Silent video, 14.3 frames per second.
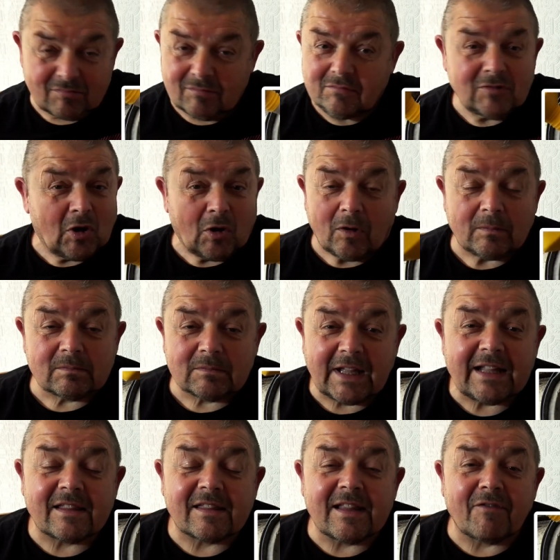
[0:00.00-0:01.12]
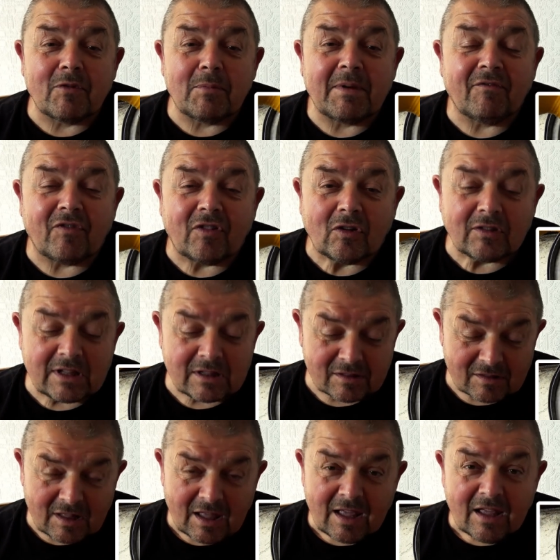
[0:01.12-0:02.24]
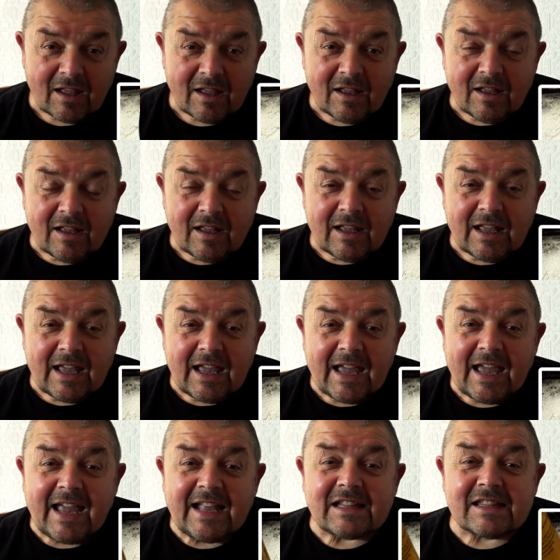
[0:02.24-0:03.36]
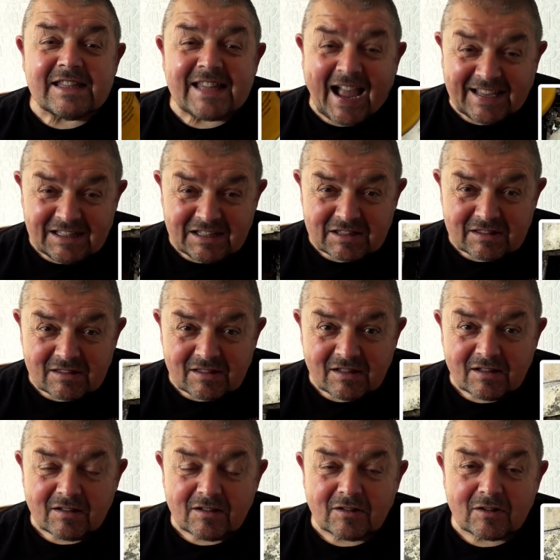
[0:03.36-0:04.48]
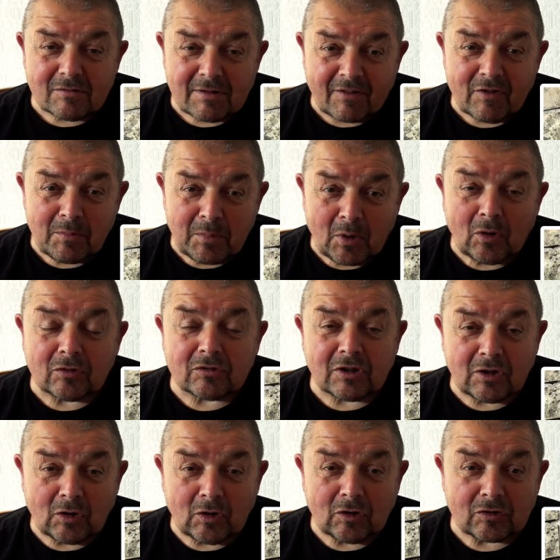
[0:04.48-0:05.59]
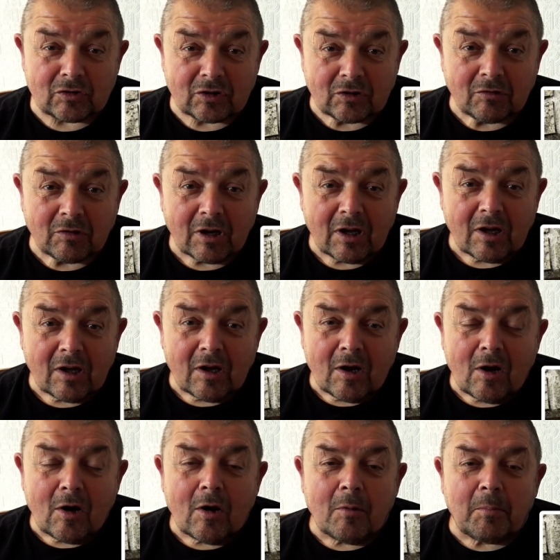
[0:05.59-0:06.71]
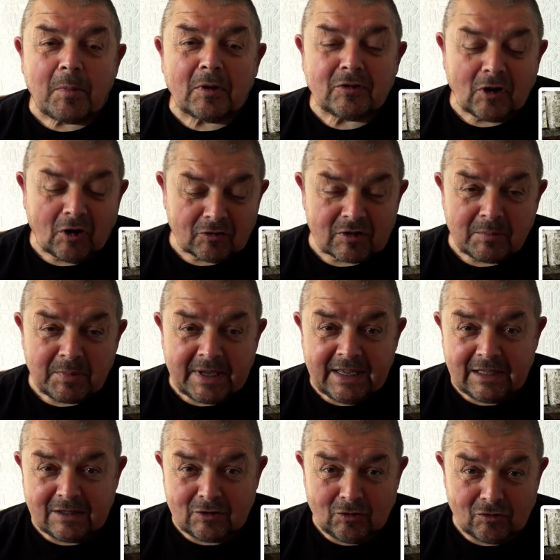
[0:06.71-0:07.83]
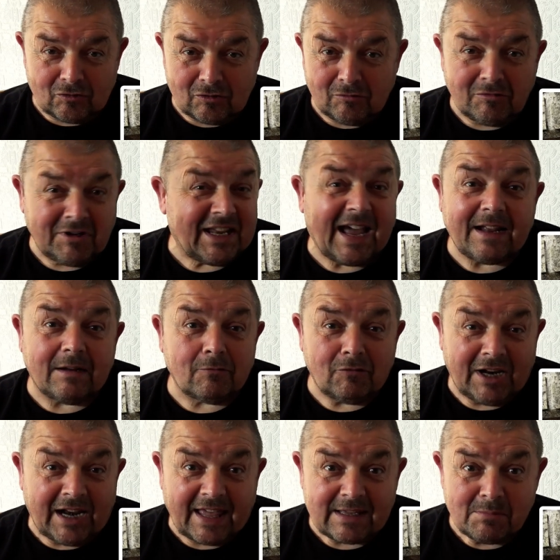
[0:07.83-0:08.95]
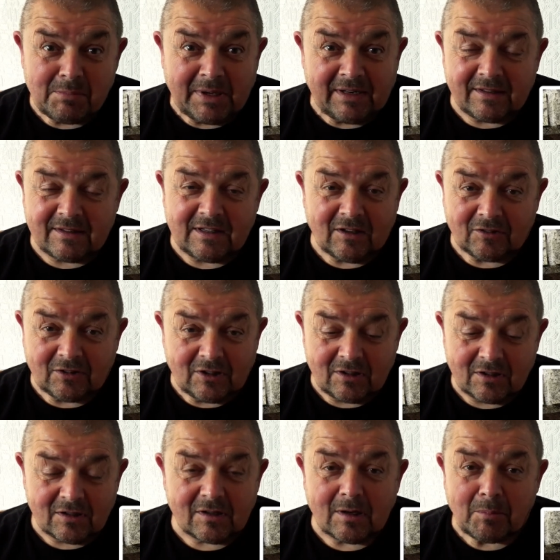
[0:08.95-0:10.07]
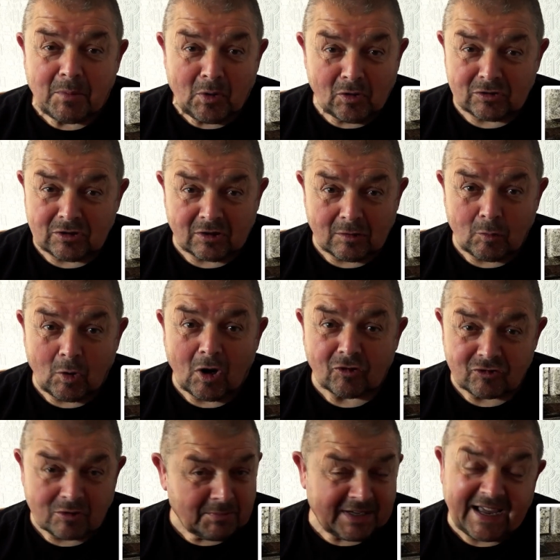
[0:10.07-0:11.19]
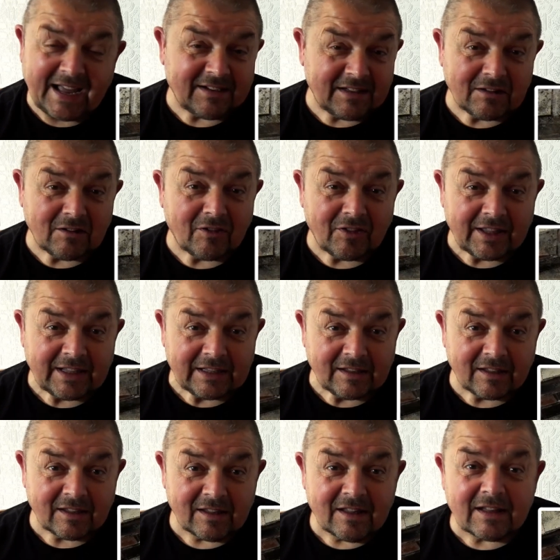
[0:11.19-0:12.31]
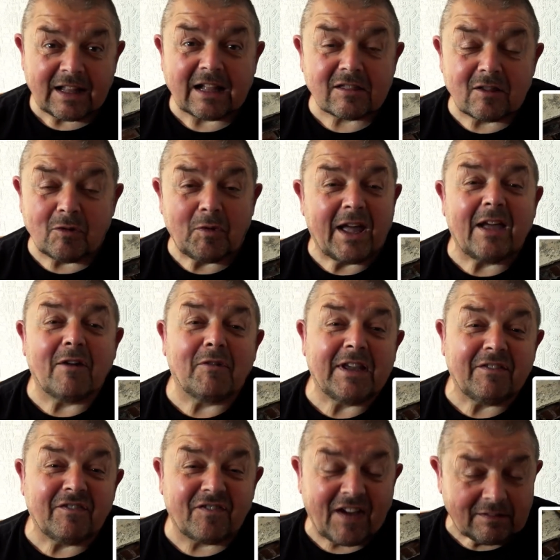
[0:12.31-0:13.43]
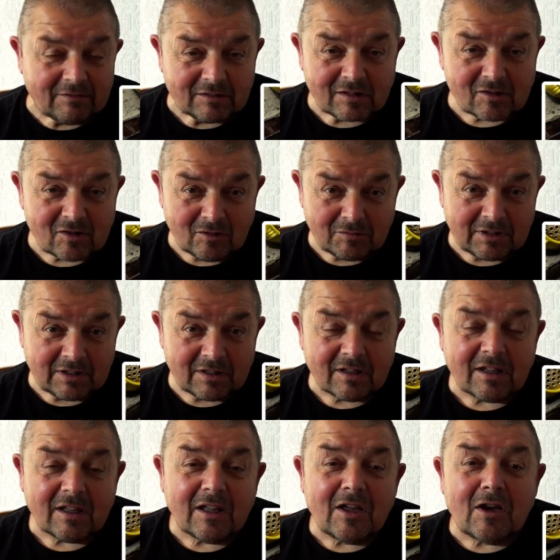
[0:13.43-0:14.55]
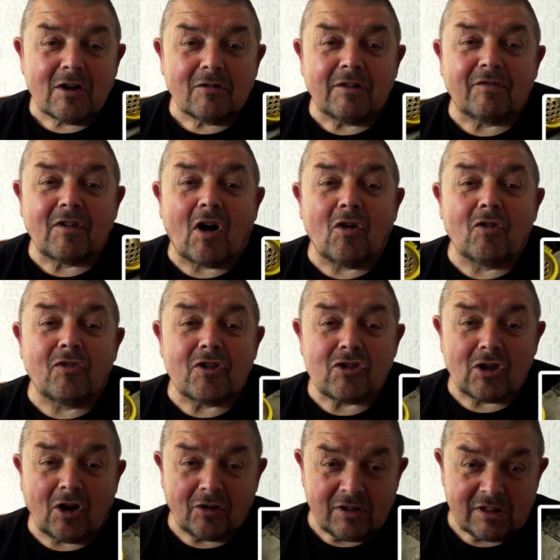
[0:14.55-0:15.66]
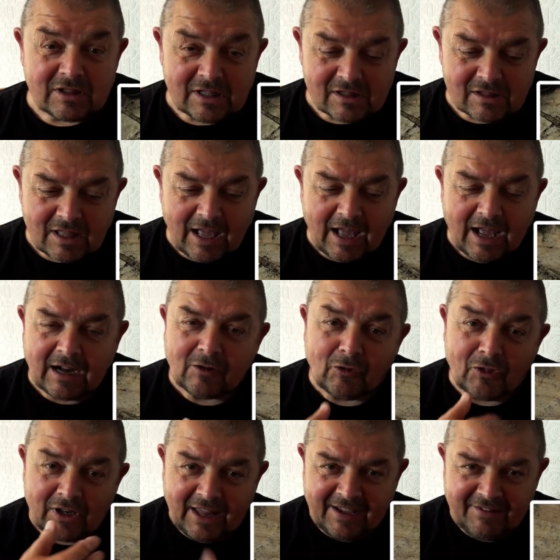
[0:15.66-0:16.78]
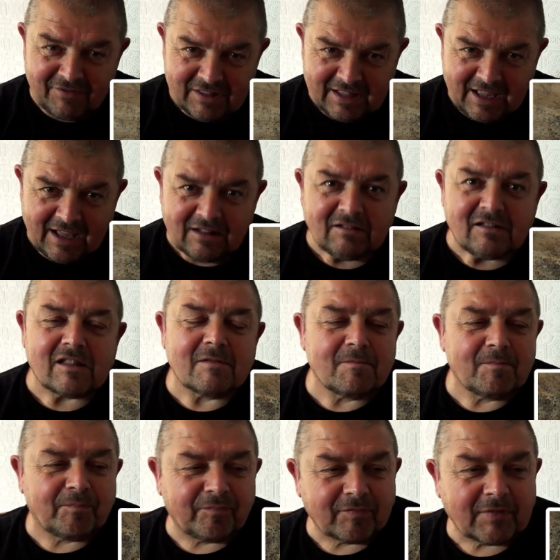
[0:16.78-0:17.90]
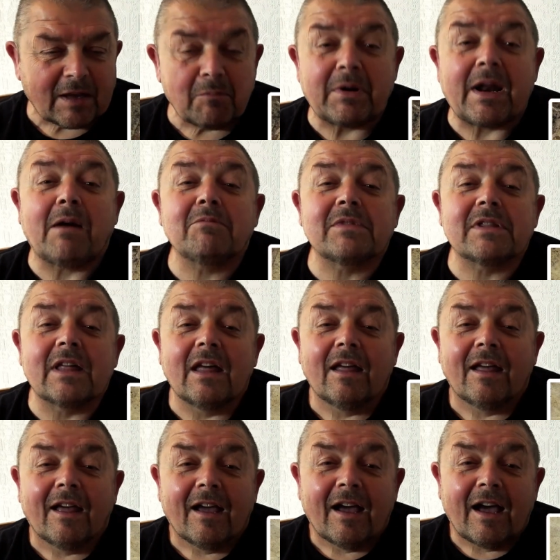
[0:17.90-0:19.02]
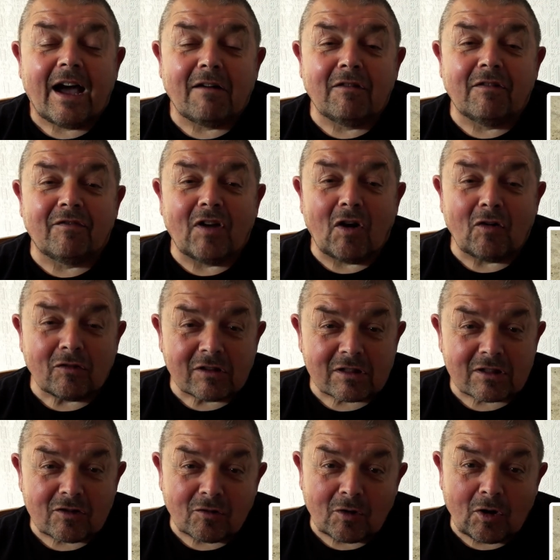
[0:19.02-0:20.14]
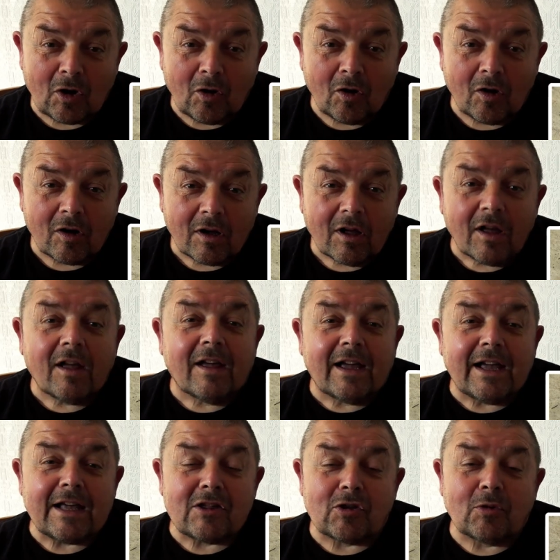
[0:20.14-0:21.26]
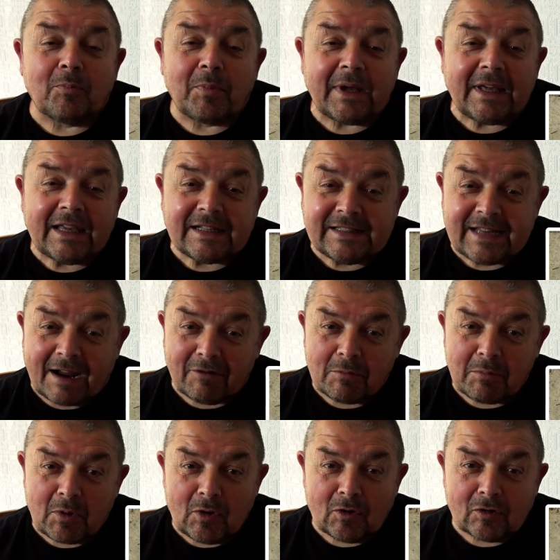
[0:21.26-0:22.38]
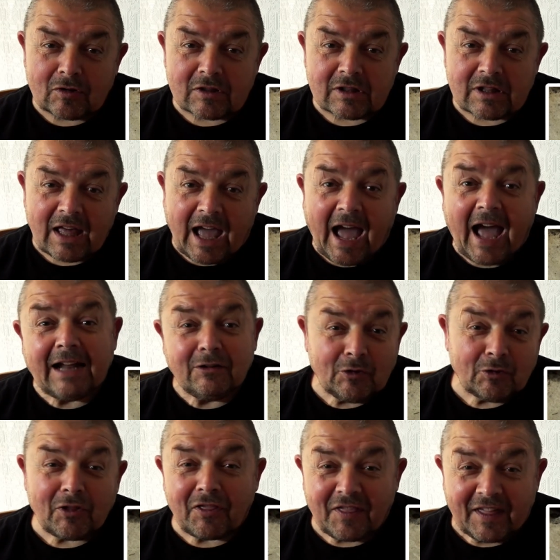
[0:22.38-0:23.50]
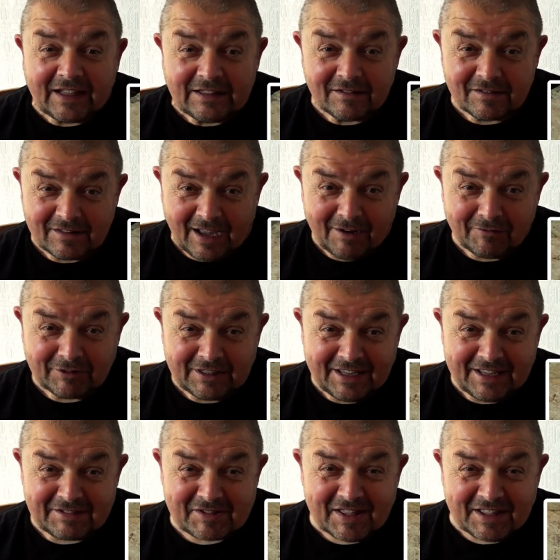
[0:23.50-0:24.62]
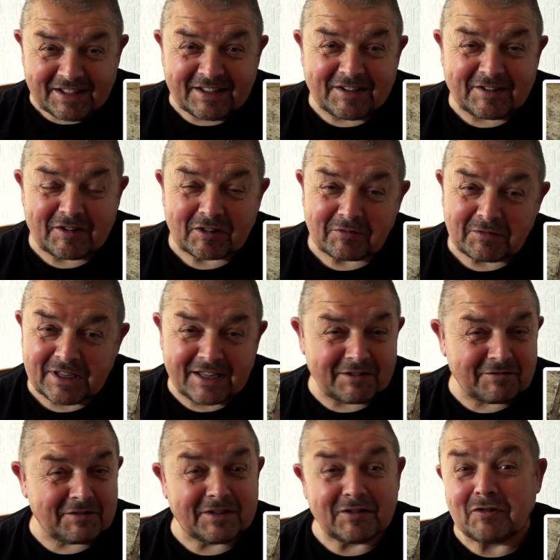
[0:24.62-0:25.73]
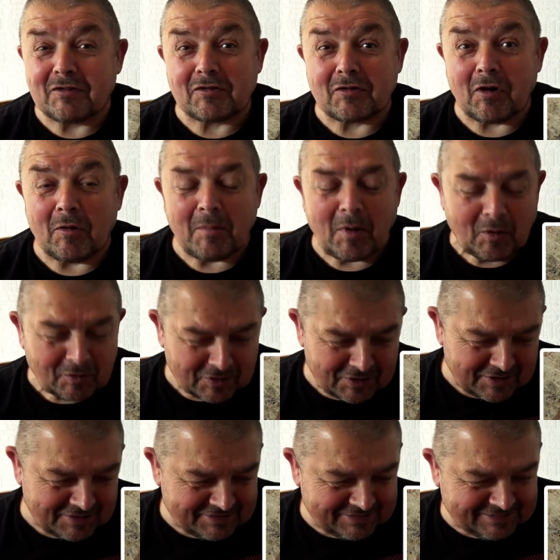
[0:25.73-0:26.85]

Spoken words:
No, it's never been for us. It's nice to have a boat to go to, but not to be total reliability on a boat on a water mechanical thing. That's the way we felt. So we've got other choices and other lifestyles. Perhaps our vlogs should be narrowboats and other things nowadays, because we do so much.